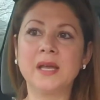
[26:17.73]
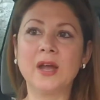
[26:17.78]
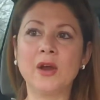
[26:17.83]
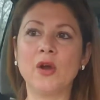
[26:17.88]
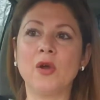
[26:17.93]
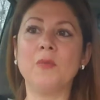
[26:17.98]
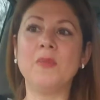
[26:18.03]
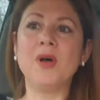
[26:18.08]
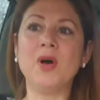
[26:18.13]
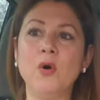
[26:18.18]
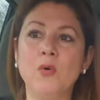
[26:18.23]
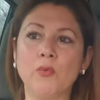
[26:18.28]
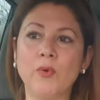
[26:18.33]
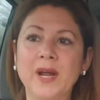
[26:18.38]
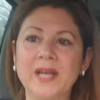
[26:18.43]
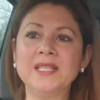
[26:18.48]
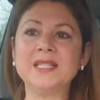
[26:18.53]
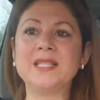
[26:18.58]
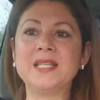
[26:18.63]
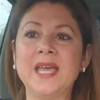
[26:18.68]
caramel
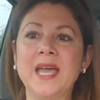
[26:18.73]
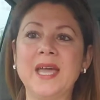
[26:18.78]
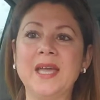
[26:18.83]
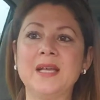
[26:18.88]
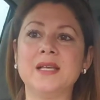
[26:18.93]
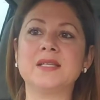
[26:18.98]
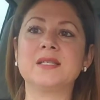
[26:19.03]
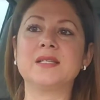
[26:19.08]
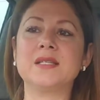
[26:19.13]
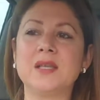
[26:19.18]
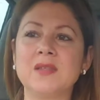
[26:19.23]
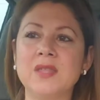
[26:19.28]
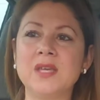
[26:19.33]
rice cakes.